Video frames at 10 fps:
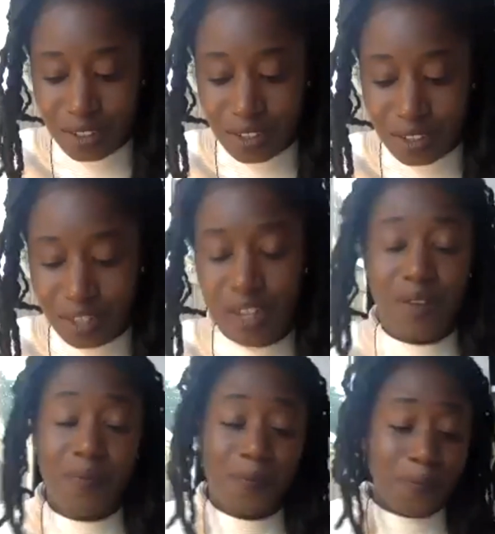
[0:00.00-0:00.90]
yeah,
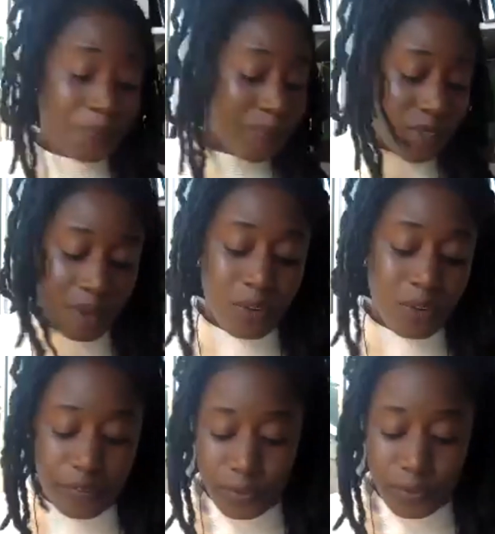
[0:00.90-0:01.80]
I'm
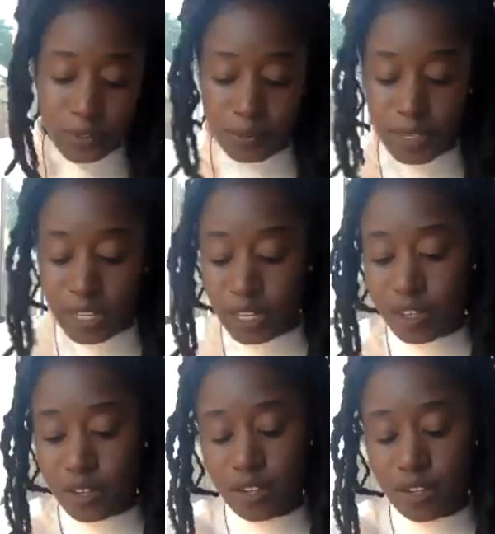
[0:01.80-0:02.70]
grateful to be here.
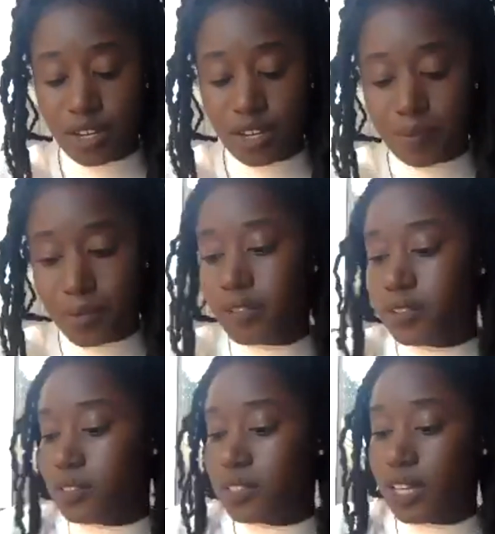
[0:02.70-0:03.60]
I'll just
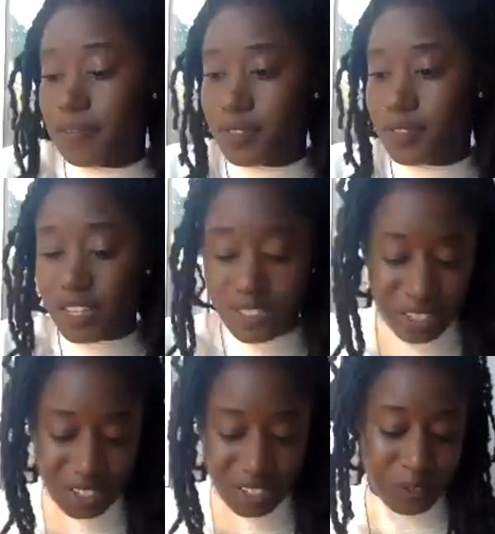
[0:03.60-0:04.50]
say a few things and then
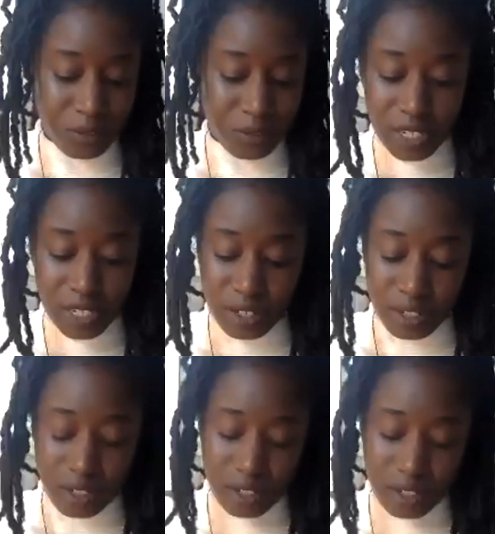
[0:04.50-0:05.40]
I'll read
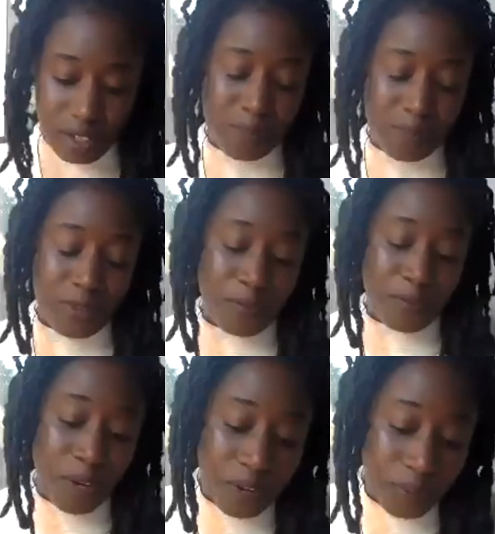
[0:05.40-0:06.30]
a couple of
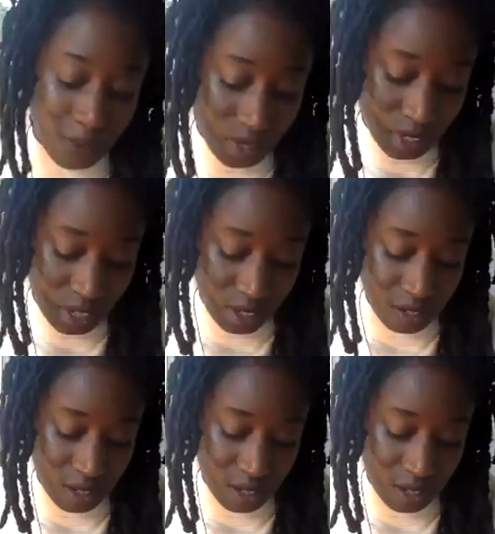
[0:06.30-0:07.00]
poems. And